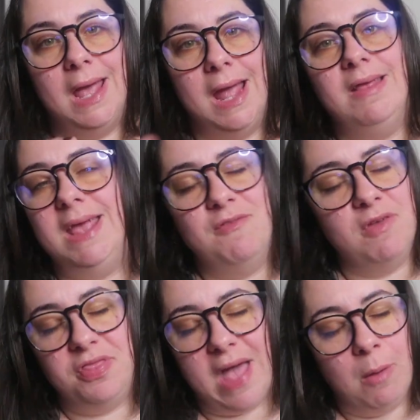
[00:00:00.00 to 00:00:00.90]
It,
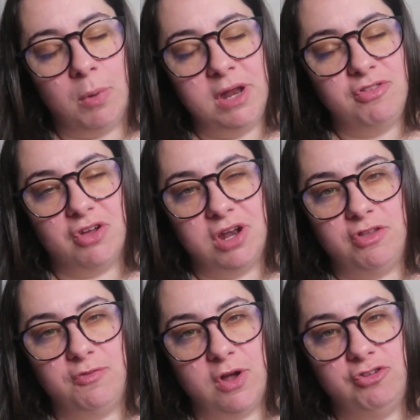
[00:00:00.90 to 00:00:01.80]
even that one is good
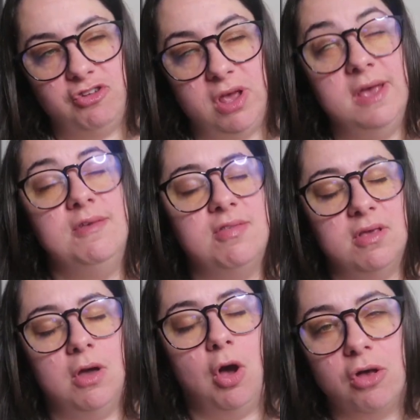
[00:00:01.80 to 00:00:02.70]
as French is
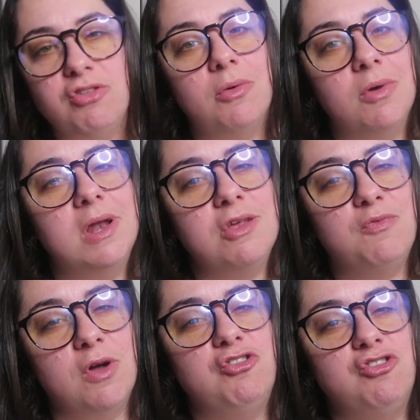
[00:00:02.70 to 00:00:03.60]
also good as
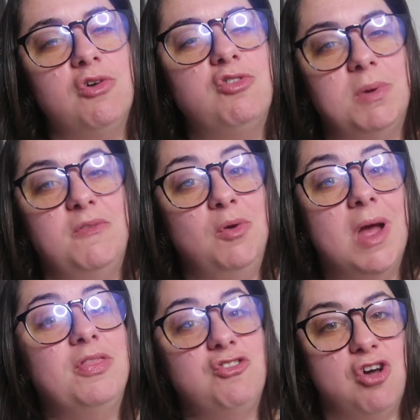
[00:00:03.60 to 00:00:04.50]
French toast. But if you
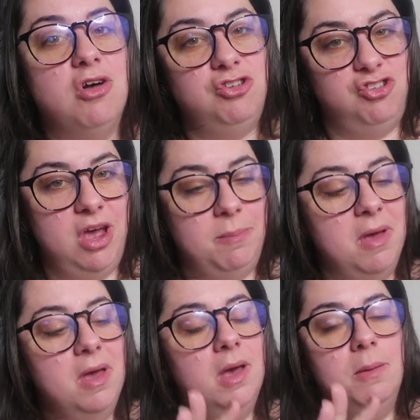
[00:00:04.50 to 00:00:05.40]
get the chocolate chip
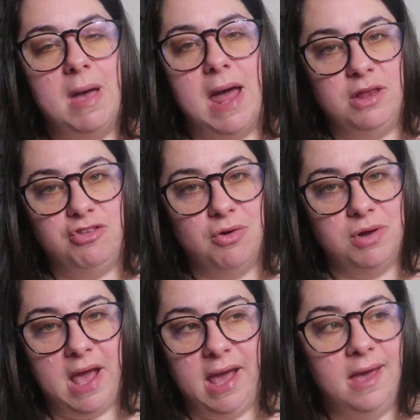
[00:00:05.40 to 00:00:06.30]

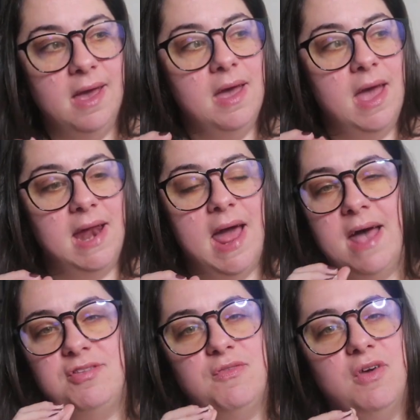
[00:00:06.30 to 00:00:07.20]
panettone, it
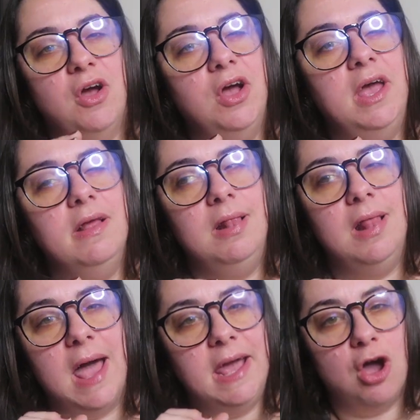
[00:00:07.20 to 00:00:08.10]
has a very
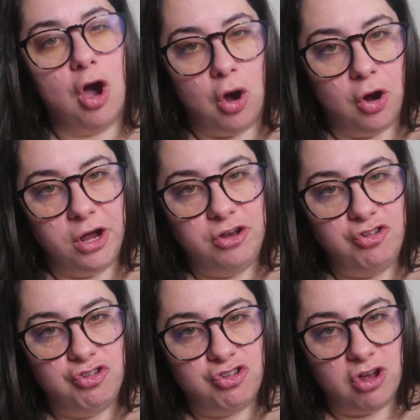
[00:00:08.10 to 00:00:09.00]
light
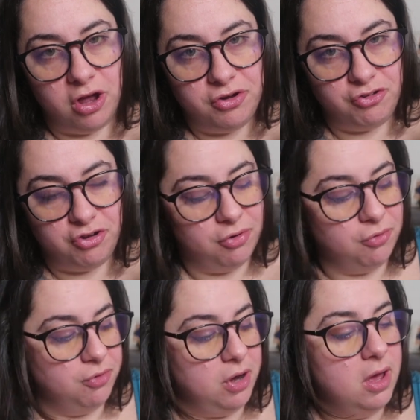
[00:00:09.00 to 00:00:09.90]
orange
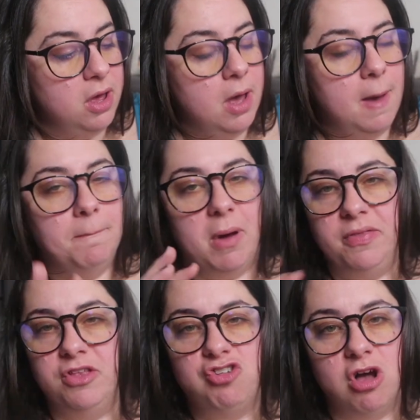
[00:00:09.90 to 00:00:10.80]
undertone,
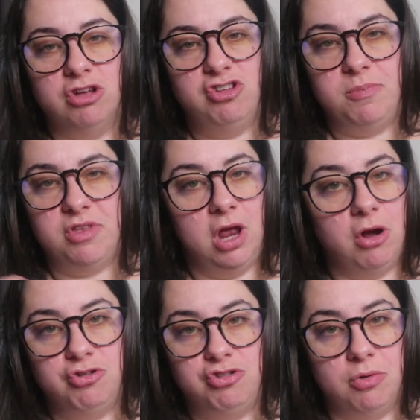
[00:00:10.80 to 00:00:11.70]
but the chocolate chips in it
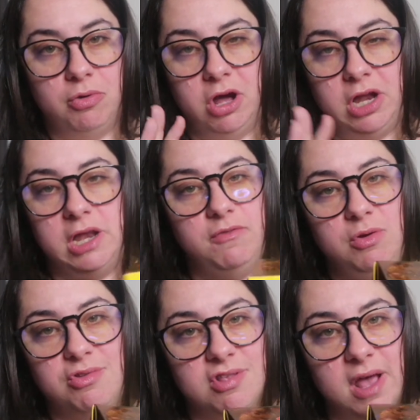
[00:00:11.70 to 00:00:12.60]
are so good, and if
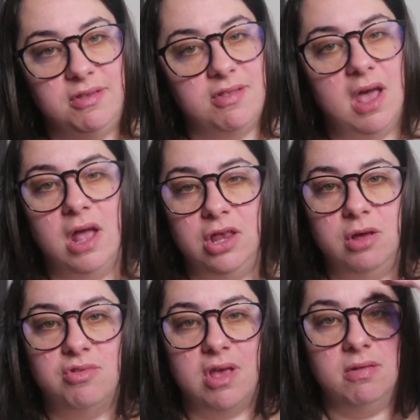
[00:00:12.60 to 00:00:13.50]
you slice it and
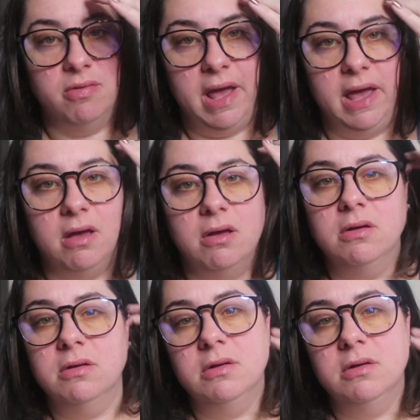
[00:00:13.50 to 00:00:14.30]
use it like